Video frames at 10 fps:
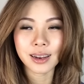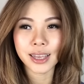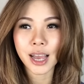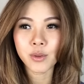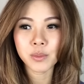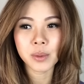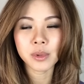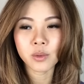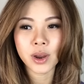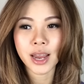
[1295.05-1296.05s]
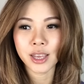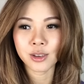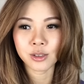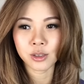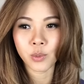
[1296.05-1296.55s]
Like, I remember when I
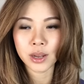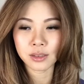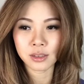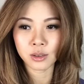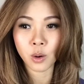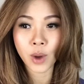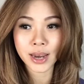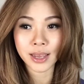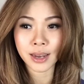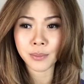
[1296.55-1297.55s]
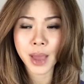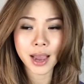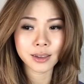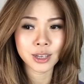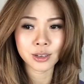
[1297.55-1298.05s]
used to went to a wedding, like
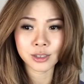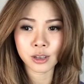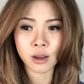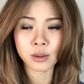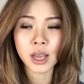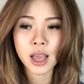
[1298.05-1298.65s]
back years ago,